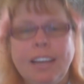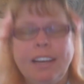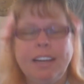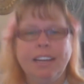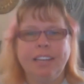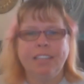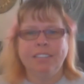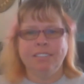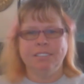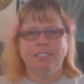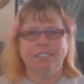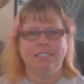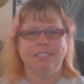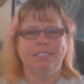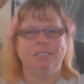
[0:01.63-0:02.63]
Hi,
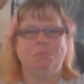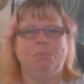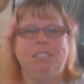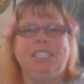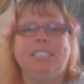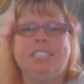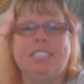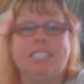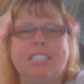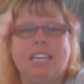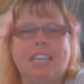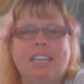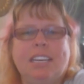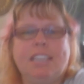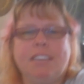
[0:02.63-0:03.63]
because
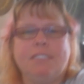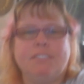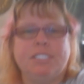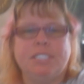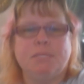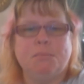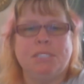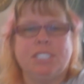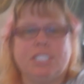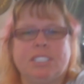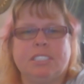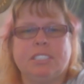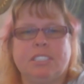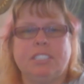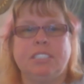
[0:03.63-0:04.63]
I have so much
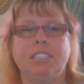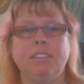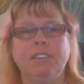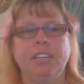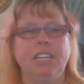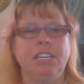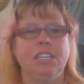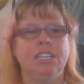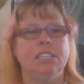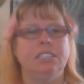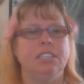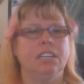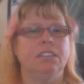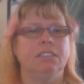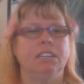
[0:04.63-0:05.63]
stuff I need to get
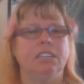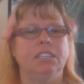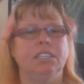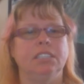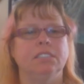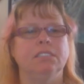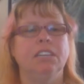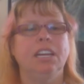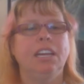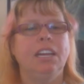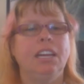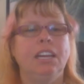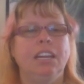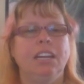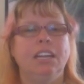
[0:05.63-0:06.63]
done around here.
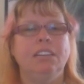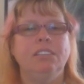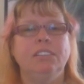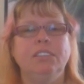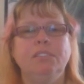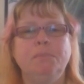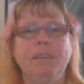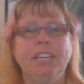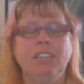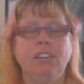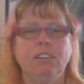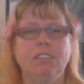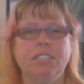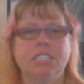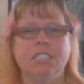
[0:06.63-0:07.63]
You may
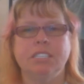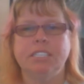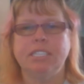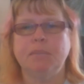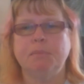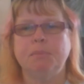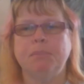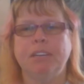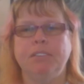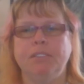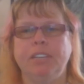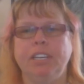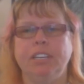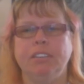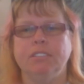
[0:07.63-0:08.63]
notice in some of my
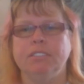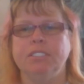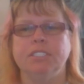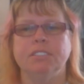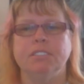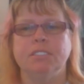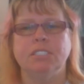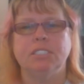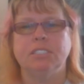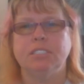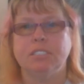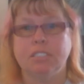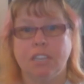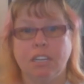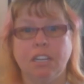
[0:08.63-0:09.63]
videos
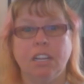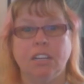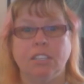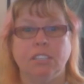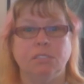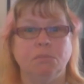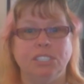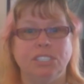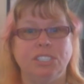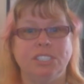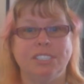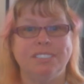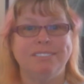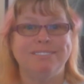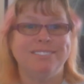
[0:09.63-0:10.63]
there's clutter,
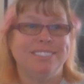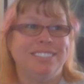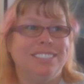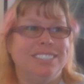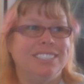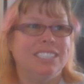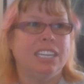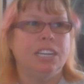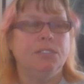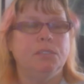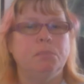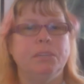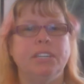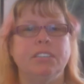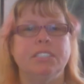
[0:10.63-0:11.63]
which is kind
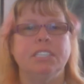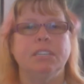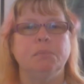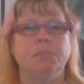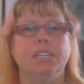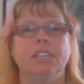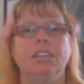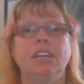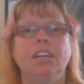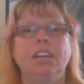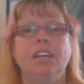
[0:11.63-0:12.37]
of embarrassing, but